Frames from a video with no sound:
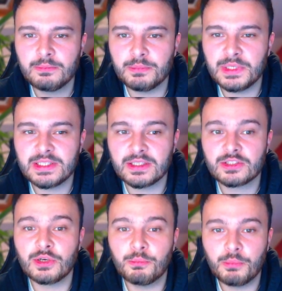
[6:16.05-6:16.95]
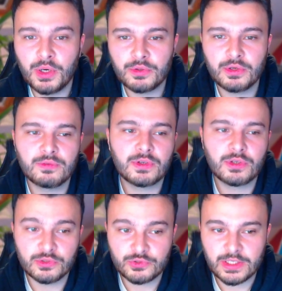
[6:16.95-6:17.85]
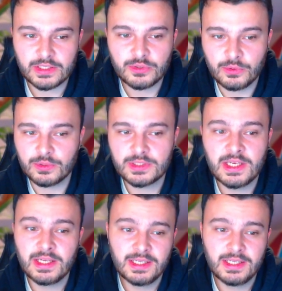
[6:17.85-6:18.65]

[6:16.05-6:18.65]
meeting tomorrow for contract talks.